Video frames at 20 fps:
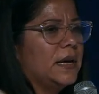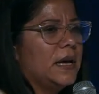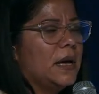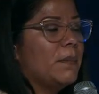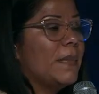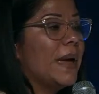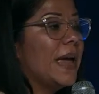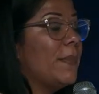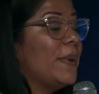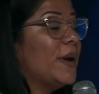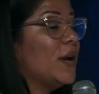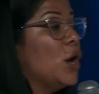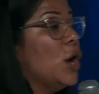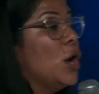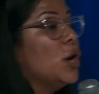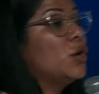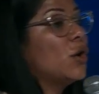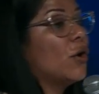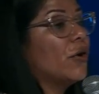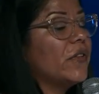Maybe
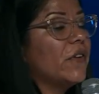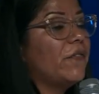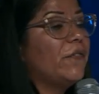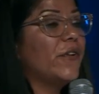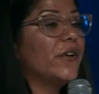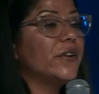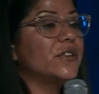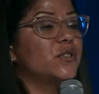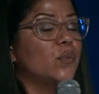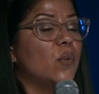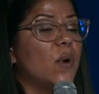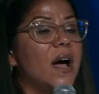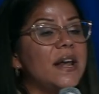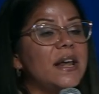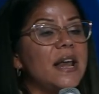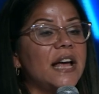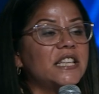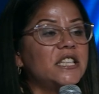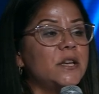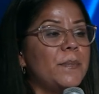you're the first one
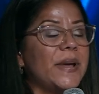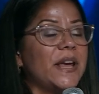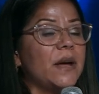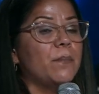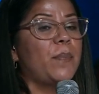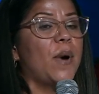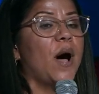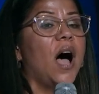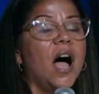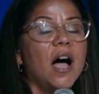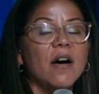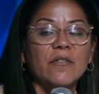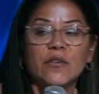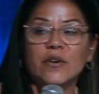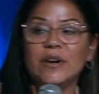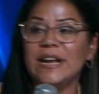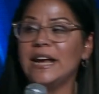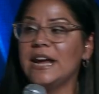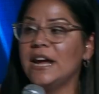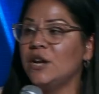not to be in
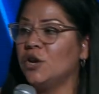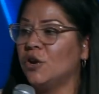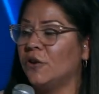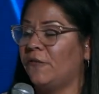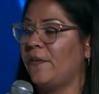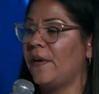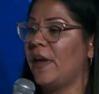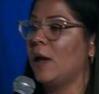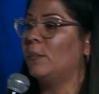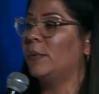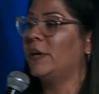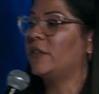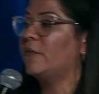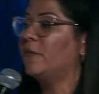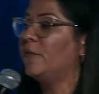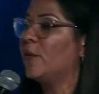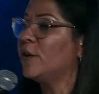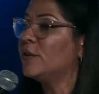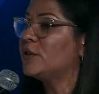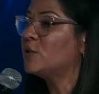poverty in your family, the
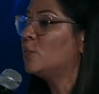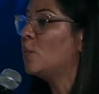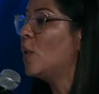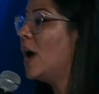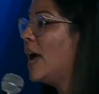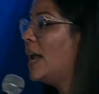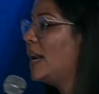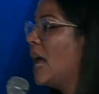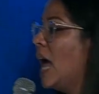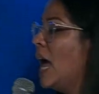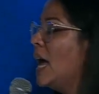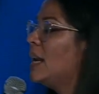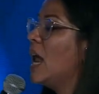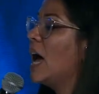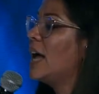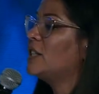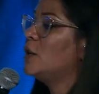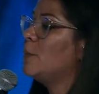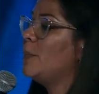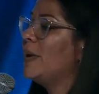first one
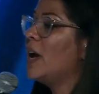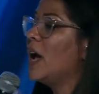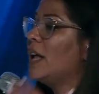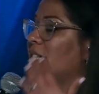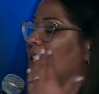not to be on